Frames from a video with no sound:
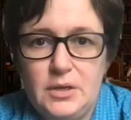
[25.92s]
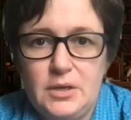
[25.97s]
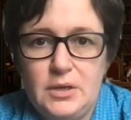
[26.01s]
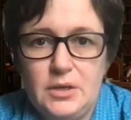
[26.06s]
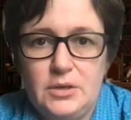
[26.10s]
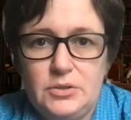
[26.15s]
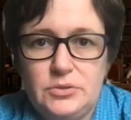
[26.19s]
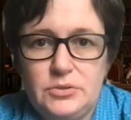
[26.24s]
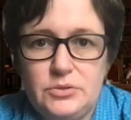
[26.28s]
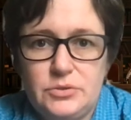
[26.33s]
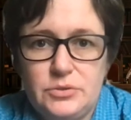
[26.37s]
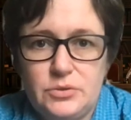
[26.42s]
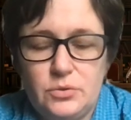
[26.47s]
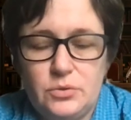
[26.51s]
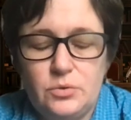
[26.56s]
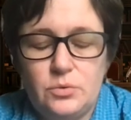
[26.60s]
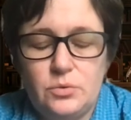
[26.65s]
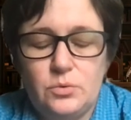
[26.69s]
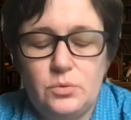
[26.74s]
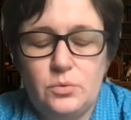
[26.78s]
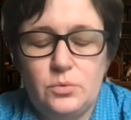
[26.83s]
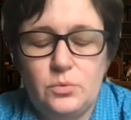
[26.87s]

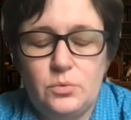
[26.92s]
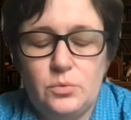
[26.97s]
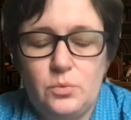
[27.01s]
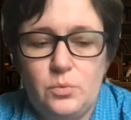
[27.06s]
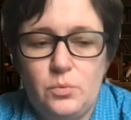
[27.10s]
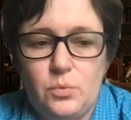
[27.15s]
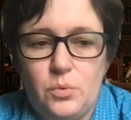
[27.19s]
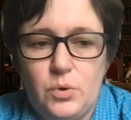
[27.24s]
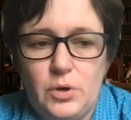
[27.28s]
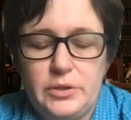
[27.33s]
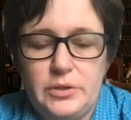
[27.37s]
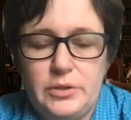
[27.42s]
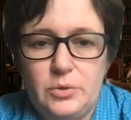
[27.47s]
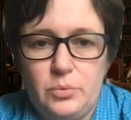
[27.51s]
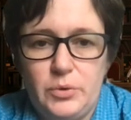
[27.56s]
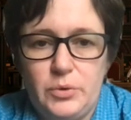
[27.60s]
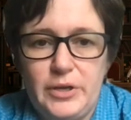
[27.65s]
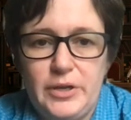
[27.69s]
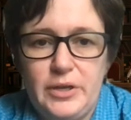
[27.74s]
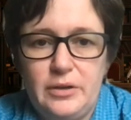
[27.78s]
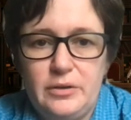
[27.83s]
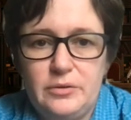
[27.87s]
So the
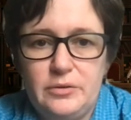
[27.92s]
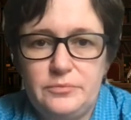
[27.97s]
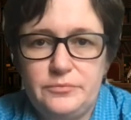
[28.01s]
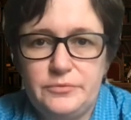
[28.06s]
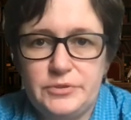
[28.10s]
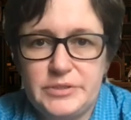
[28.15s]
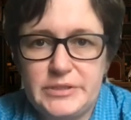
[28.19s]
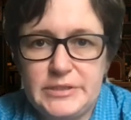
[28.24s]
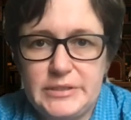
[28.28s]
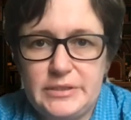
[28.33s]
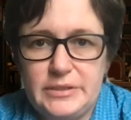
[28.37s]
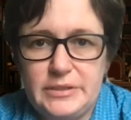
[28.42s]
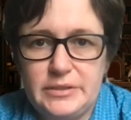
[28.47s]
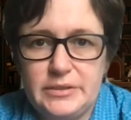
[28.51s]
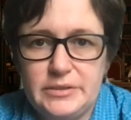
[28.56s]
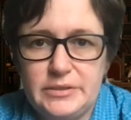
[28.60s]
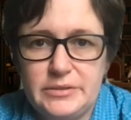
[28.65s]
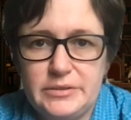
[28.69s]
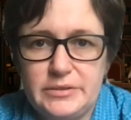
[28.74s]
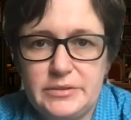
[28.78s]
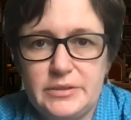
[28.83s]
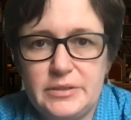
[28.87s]
way I foresee
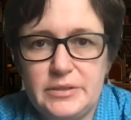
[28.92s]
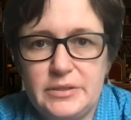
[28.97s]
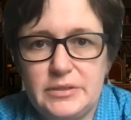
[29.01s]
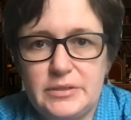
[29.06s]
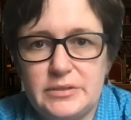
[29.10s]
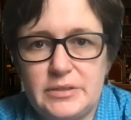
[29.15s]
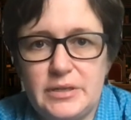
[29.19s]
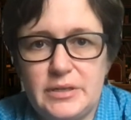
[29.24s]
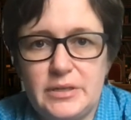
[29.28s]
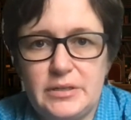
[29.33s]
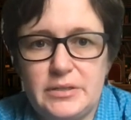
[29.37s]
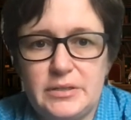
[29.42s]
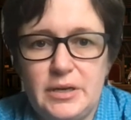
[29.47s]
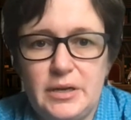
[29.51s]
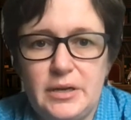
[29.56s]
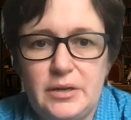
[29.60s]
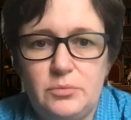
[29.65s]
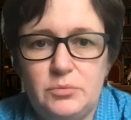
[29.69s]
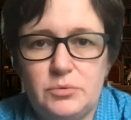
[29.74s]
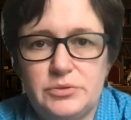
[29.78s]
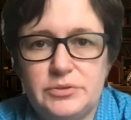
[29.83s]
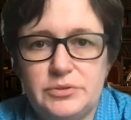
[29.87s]
this is that
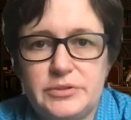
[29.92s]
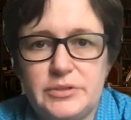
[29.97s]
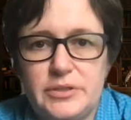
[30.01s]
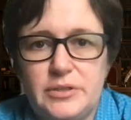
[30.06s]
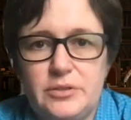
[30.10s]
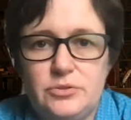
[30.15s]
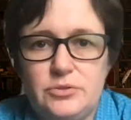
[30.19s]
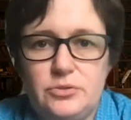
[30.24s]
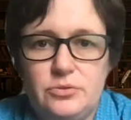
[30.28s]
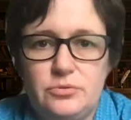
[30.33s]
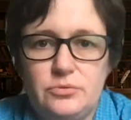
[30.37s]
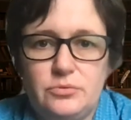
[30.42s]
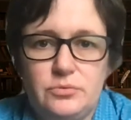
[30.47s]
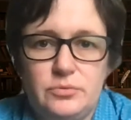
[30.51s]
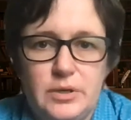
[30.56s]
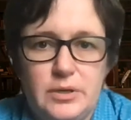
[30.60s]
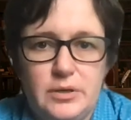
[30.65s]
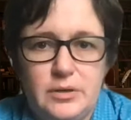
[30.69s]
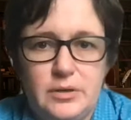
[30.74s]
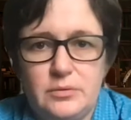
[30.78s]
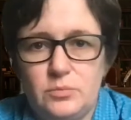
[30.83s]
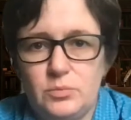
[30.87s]
I will send you
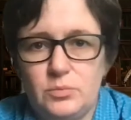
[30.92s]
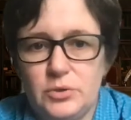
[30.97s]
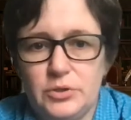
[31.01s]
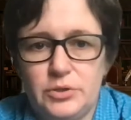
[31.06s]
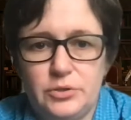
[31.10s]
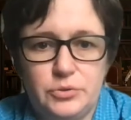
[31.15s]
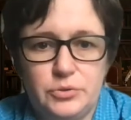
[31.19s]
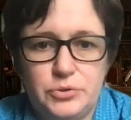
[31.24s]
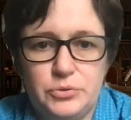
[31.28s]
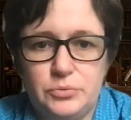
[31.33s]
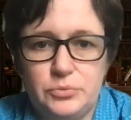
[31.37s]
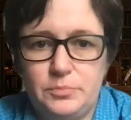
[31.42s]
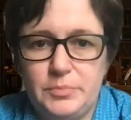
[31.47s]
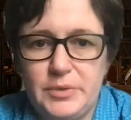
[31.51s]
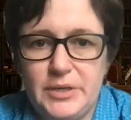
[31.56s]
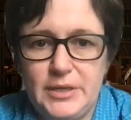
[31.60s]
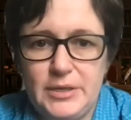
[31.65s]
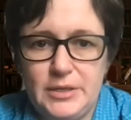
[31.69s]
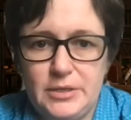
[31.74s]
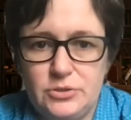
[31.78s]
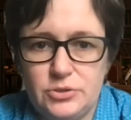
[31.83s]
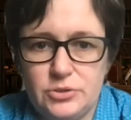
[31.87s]
1 or 2
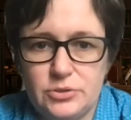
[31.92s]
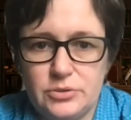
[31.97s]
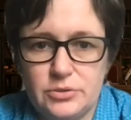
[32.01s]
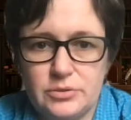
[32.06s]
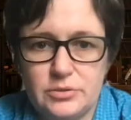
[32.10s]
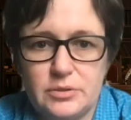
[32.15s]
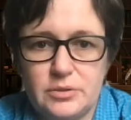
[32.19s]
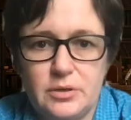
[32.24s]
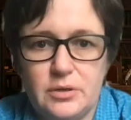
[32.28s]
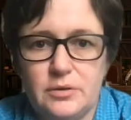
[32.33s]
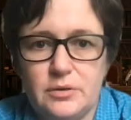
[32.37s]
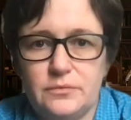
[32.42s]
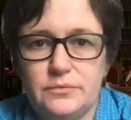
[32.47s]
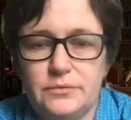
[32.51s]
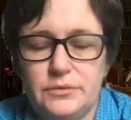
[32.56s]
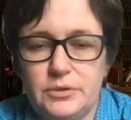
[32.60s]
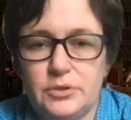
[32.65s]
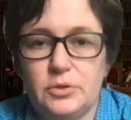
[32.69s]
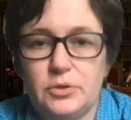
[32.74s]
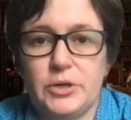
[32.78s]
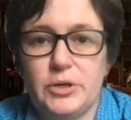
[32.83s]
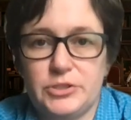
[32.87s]
pages of
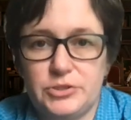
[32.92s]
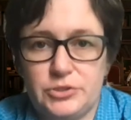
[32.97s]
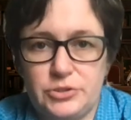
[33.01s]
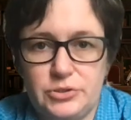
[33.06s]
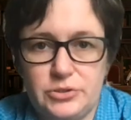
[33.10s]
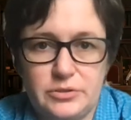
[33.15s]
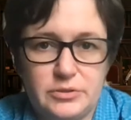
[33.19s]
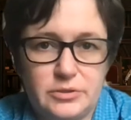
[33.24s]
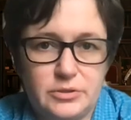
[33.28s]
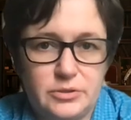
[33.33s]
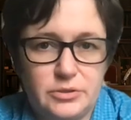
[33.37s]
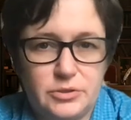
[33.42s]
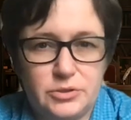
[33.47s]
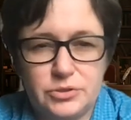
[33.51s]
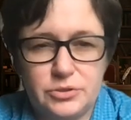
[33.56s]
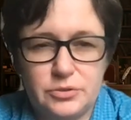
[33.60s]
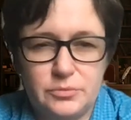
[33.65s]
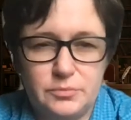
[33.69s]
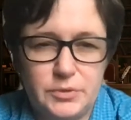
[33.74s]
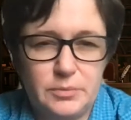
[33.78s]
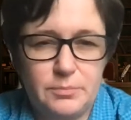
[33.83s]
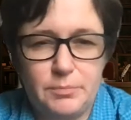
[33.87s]
the questions, and there
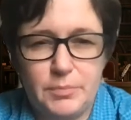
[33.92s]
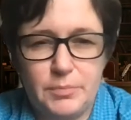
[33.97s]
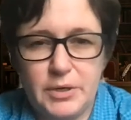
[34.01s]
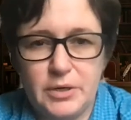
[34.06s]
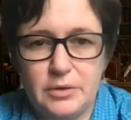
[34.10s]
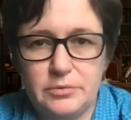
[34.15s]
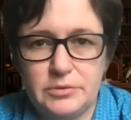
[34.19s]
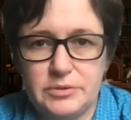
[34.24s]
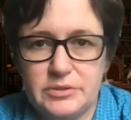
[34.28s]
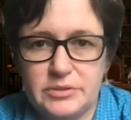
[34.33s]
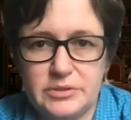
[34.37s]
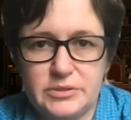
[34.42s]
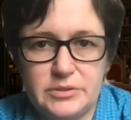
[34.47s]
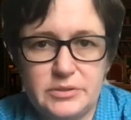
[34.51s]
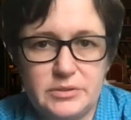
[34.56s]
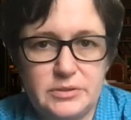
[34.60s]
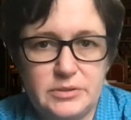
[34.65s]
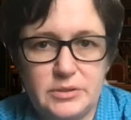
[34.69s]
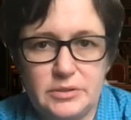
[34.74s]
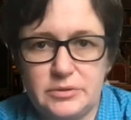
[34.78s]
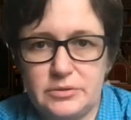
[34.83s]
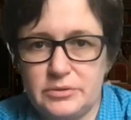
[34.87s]
should be about
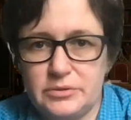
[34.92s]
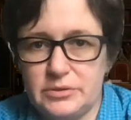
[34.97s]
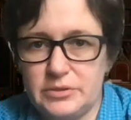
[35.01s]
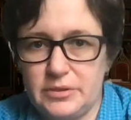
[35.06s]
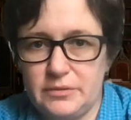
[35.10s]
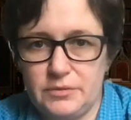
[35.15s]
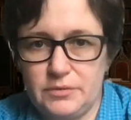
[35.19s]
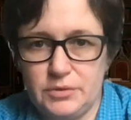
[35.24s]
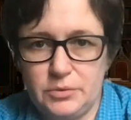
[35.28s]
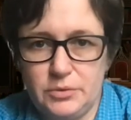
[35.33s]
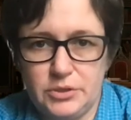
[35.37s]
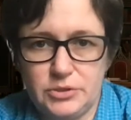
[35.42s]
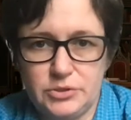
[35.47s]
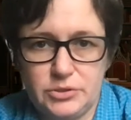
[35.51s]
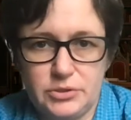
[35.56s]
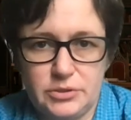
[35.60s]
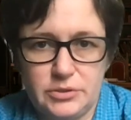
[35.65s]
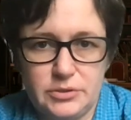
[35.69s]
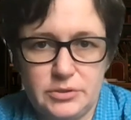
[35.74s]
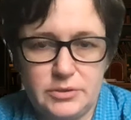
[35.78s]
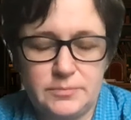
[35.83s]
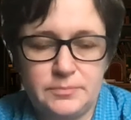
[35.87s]
6 or 7
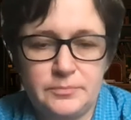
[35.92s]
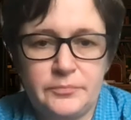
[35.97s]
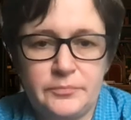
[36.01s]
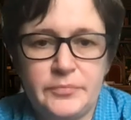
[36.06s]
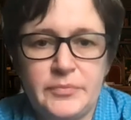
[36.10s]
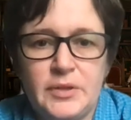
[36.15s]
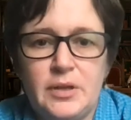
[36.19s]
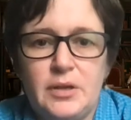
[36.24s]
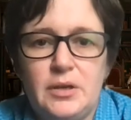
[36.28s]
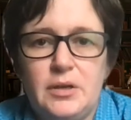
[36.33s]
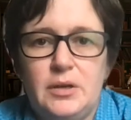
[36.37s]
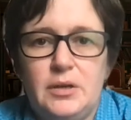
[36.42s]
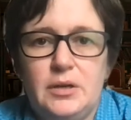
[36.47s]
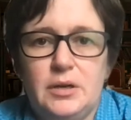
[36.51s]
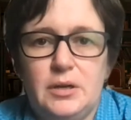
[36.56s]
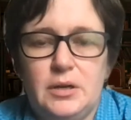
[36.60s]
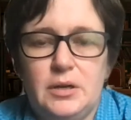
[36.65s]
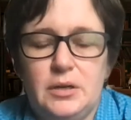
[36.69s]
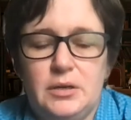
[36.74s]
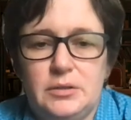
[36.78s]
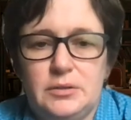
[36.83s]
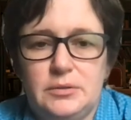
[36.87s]
questions,
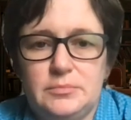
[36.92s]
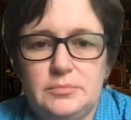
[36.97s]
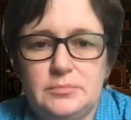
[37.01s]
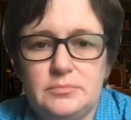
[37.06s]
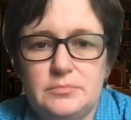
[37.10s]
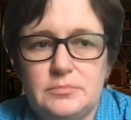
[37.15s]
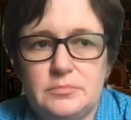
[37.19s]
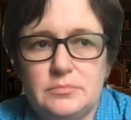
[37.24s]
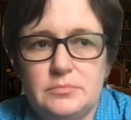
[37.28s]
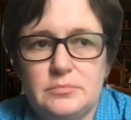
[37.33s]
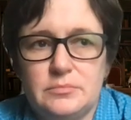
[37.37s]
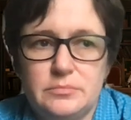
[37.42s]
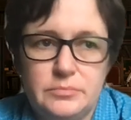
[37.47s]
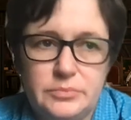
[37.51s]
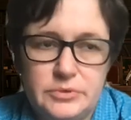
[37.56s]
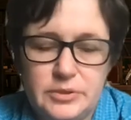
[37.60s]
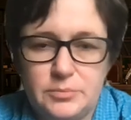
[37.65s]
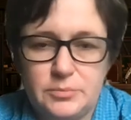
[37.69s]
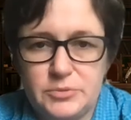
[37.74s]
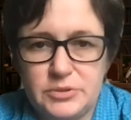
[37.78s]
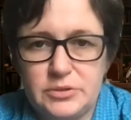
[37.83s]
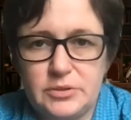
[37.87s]

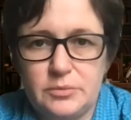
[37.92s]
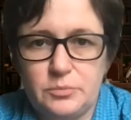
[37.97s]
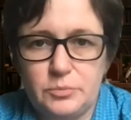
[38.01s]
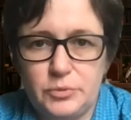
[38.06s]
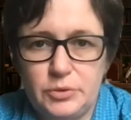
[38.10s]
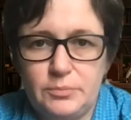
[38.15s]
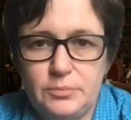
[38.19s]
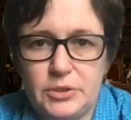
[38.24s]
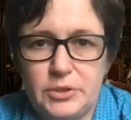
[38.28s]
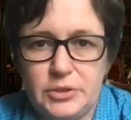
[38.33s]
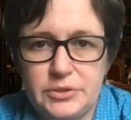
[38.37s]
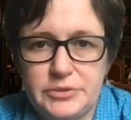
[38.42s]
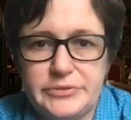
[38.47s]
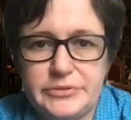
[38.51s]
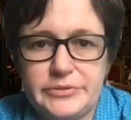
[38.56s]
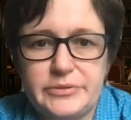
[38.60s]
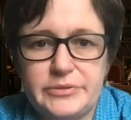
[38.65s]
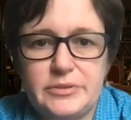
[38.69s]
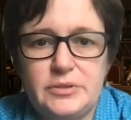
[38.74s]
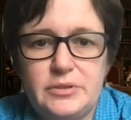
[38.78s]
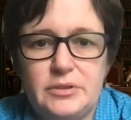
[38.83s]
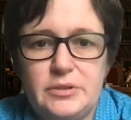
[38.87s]
some with
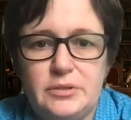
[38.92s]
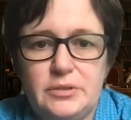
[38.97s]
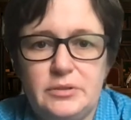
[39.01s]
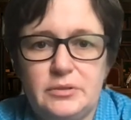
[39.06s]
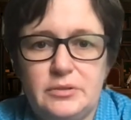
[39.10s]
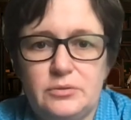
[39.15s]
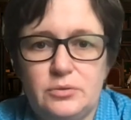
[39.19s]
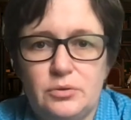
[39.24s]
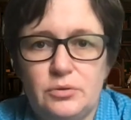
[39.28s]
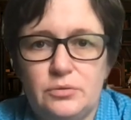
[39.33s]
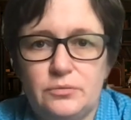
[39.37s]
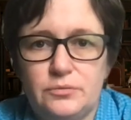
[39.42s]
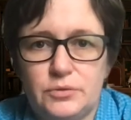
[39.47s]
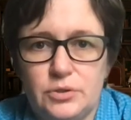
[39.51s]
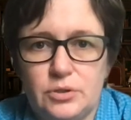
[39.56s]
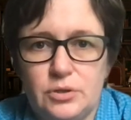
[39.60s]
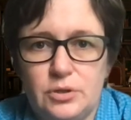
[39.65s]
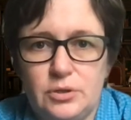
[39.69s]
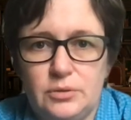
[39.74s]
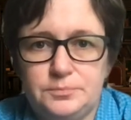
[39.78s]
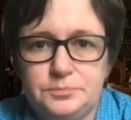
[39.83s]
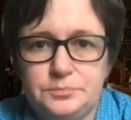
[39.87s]
parts
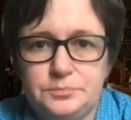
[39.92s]
overall.